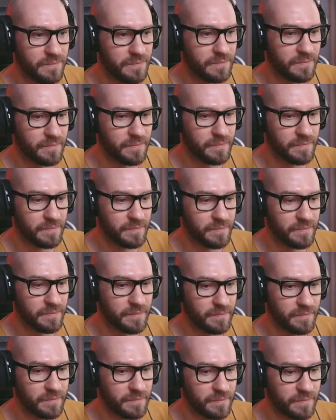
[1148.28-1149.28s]

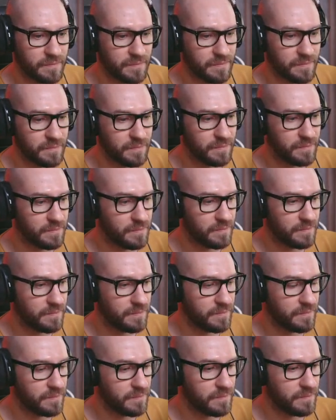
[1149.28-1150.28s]

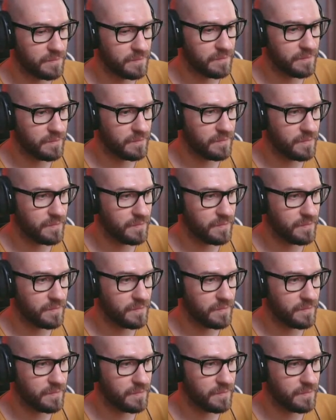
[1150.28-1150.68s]
No one is speaking in this clip.